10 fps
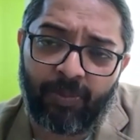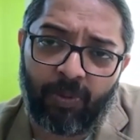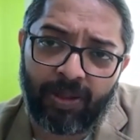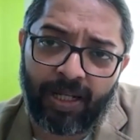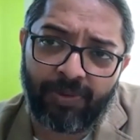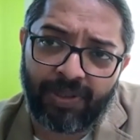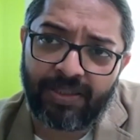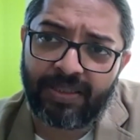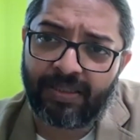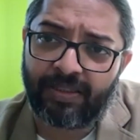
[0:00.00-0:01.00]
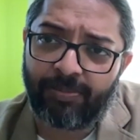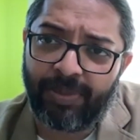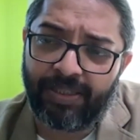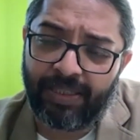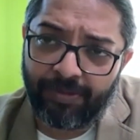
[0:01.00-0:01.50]
what I would consider to
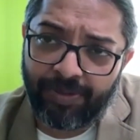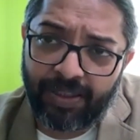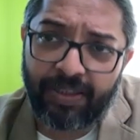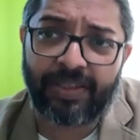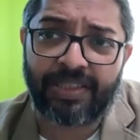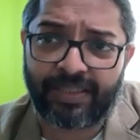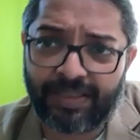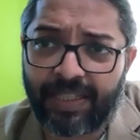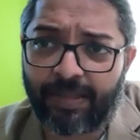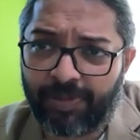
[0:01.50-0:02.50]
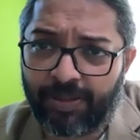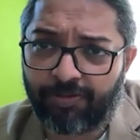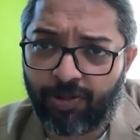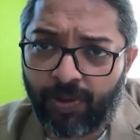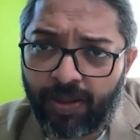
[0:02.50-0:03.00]
be even the Christian segment
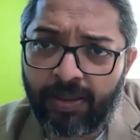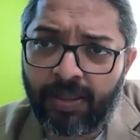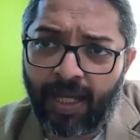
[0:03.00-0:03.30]
of Goa.